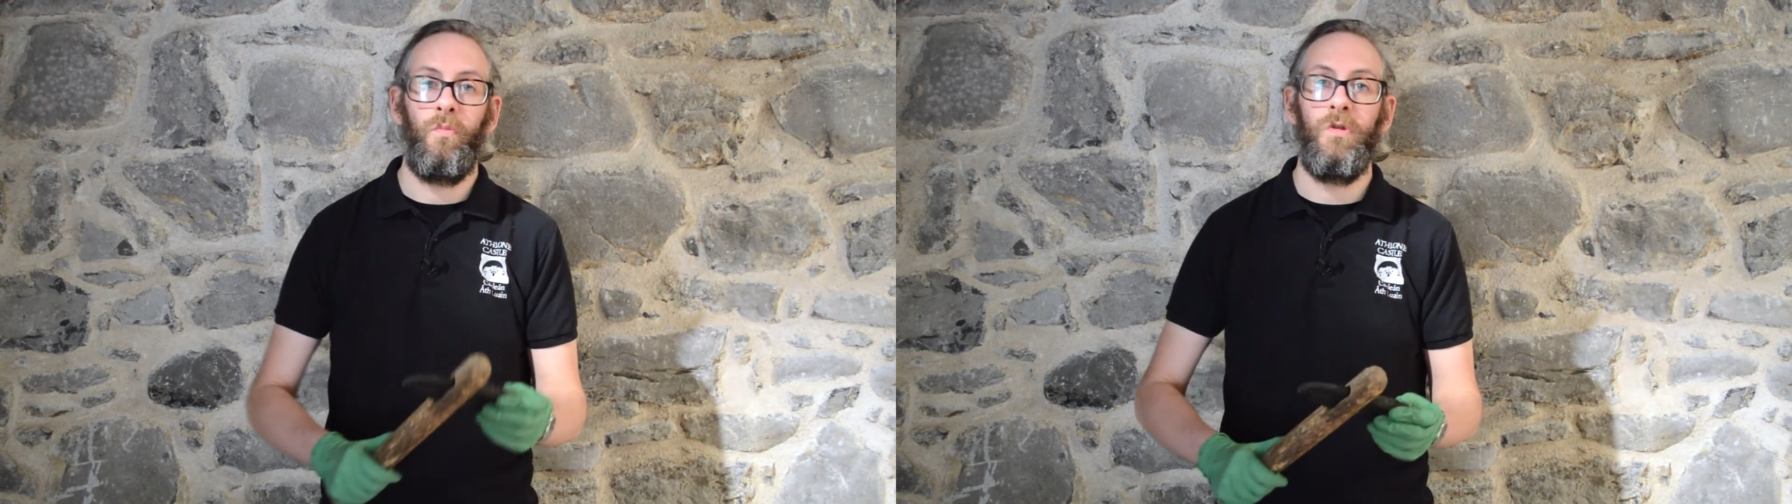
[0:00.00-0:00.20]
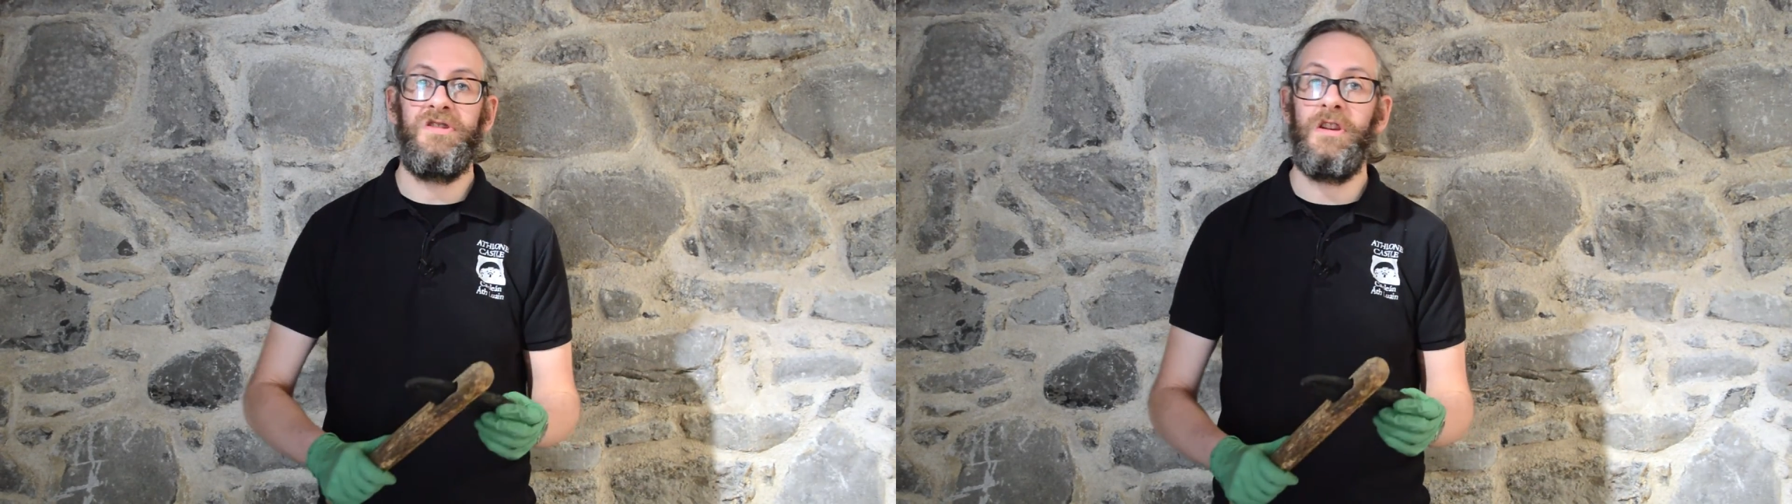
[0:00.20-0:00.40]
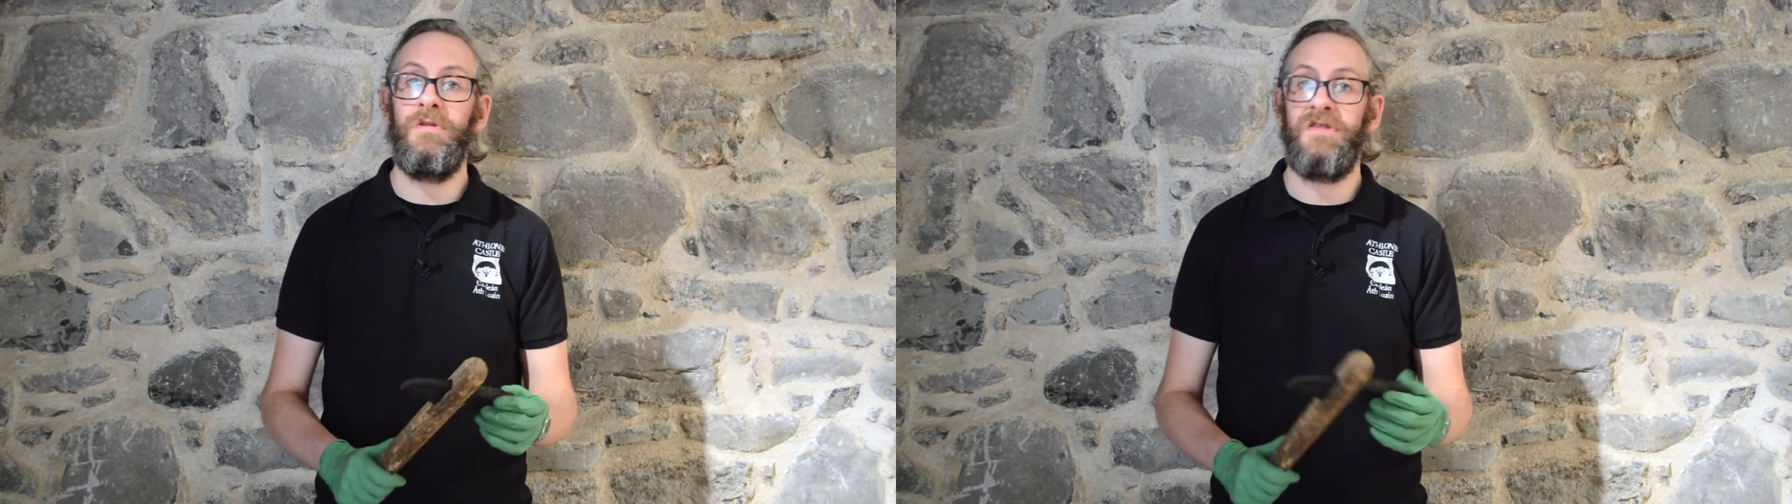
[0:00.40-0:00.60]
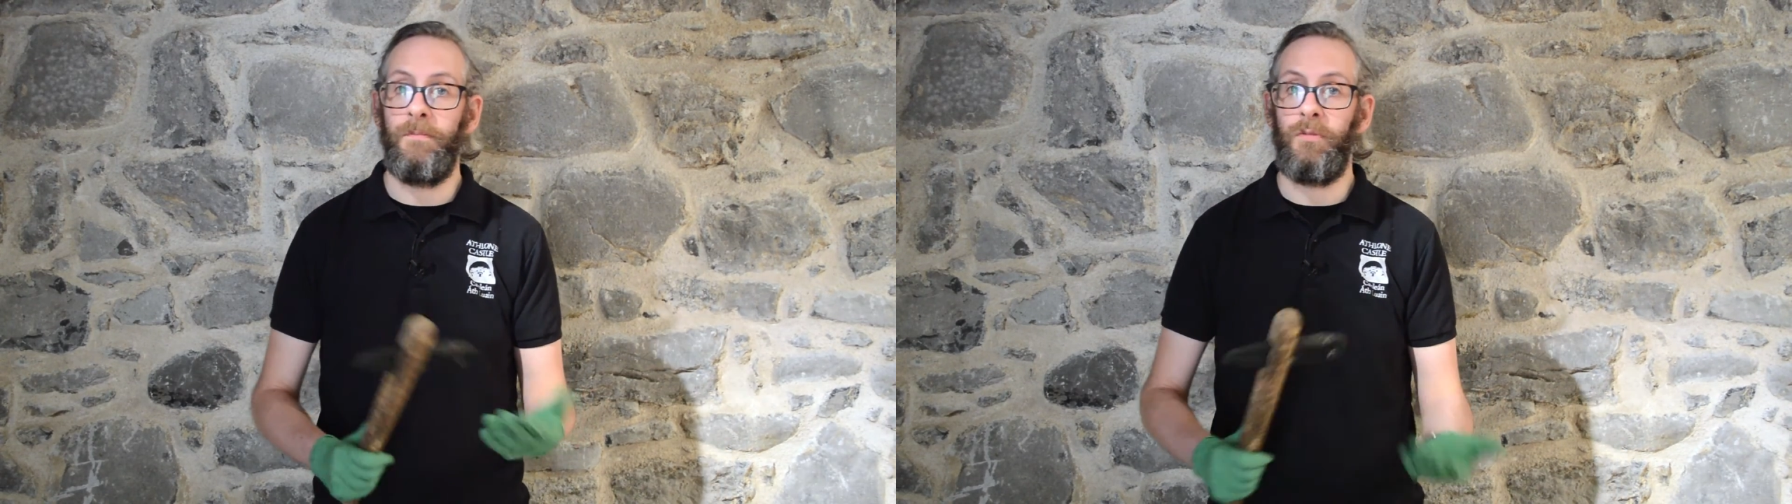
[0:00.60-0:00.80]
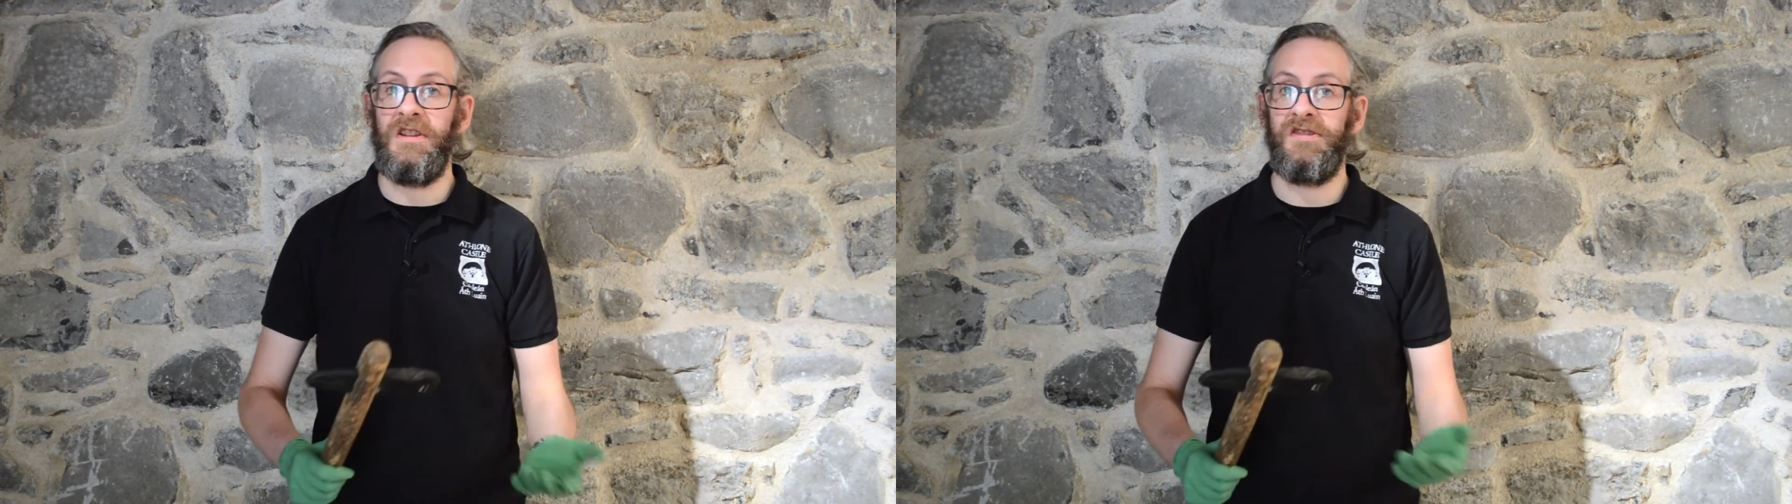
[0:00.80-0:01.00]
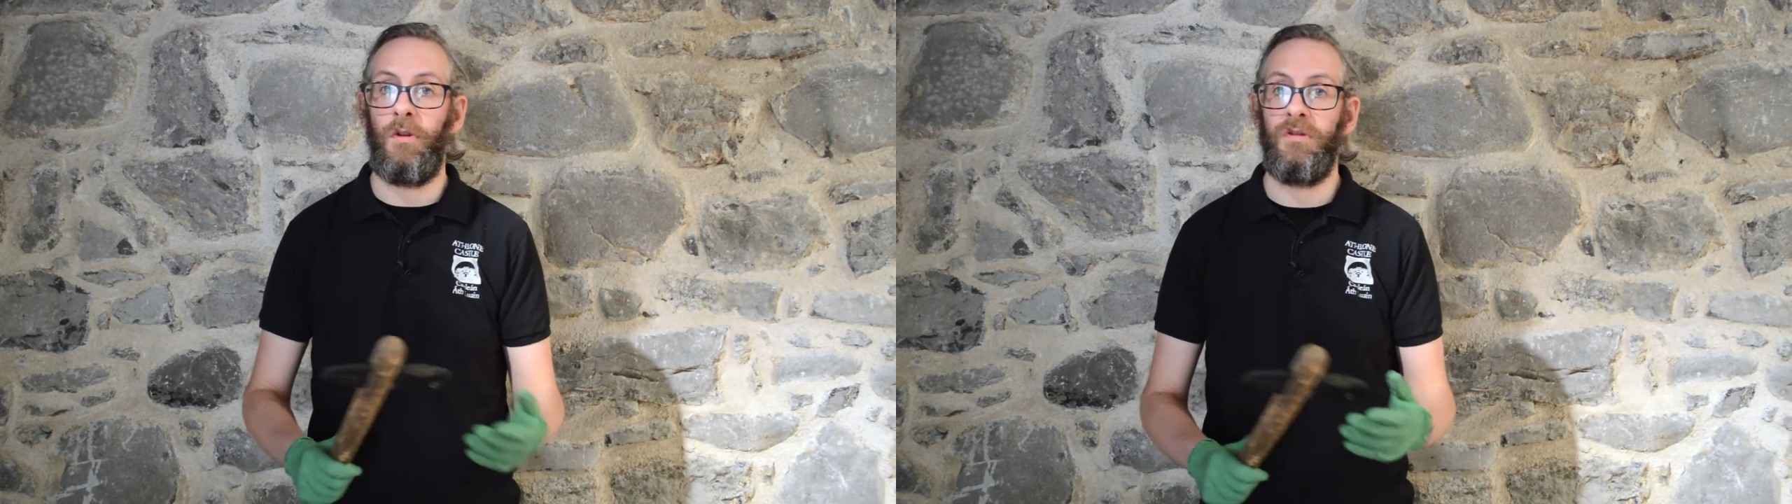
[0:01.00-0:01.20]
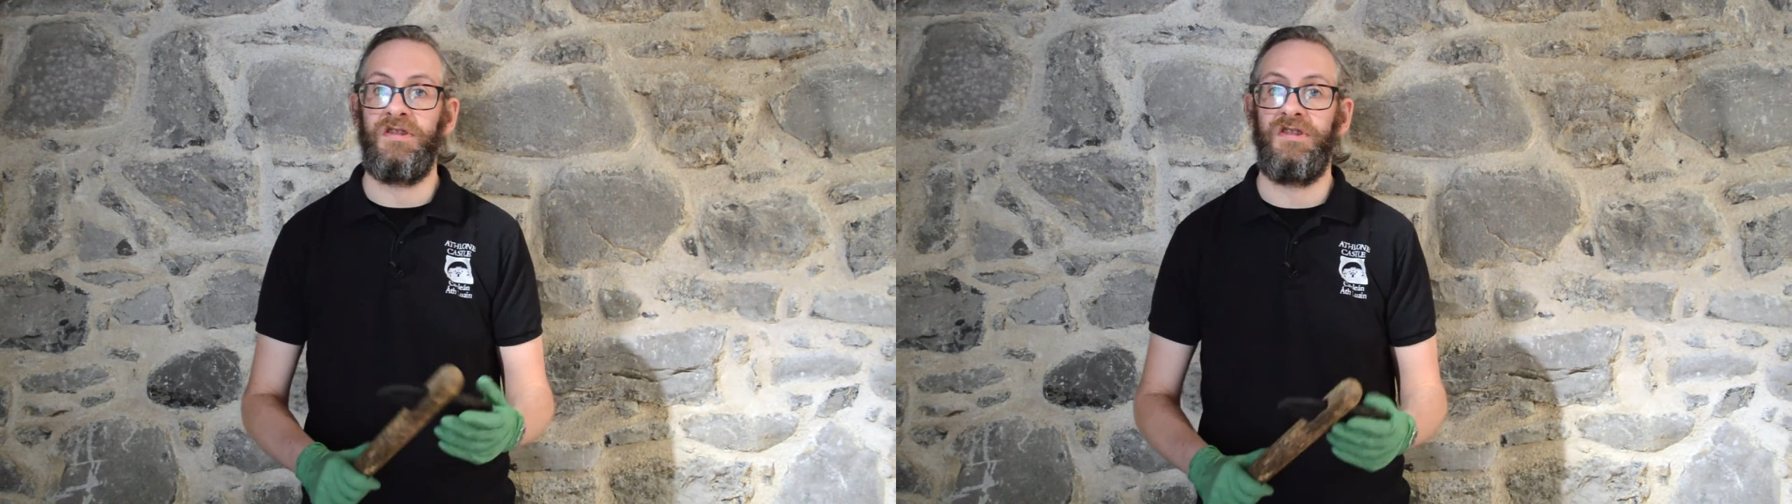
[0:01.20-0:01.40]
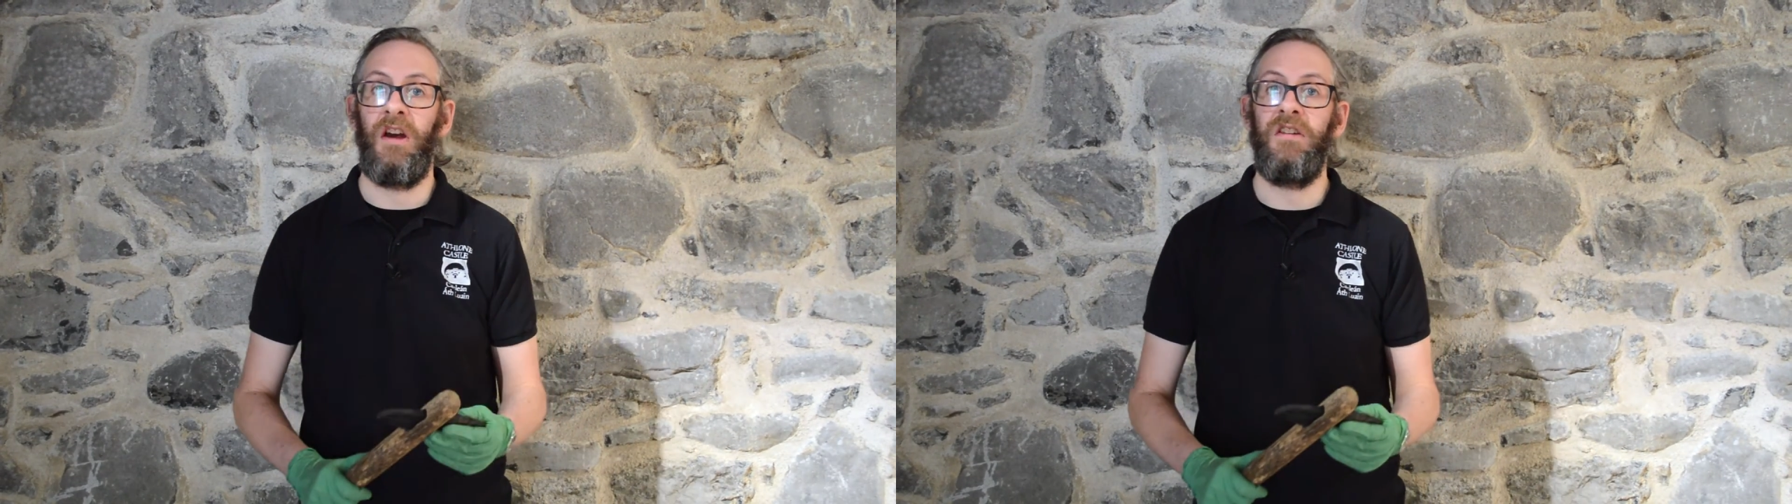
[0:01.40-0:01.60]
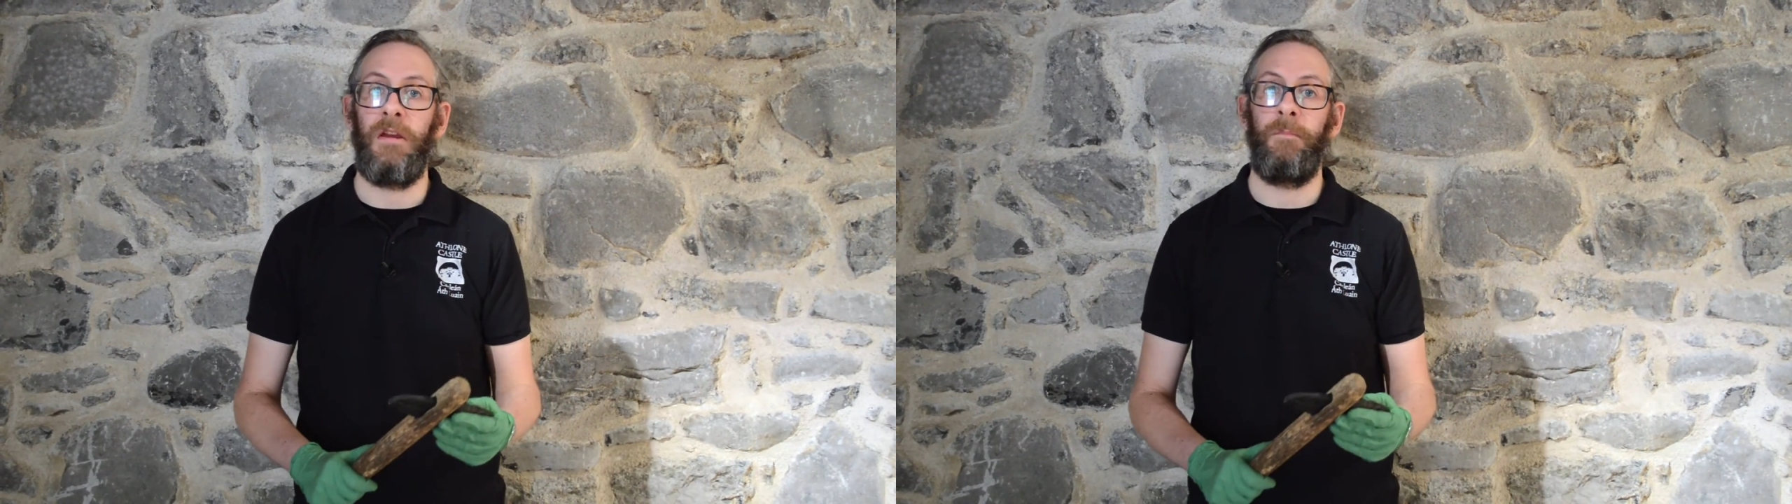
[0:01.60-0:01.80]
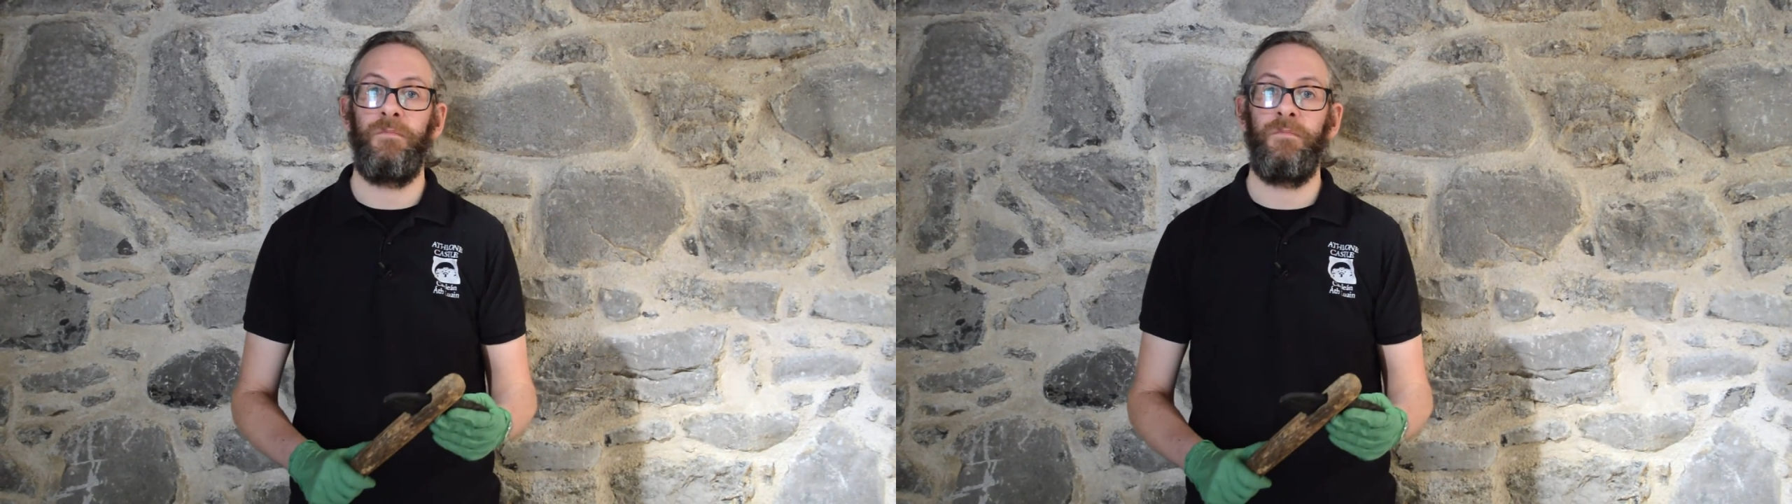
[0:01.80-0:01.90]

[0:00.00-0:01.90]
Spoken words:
was used in prehistoric society,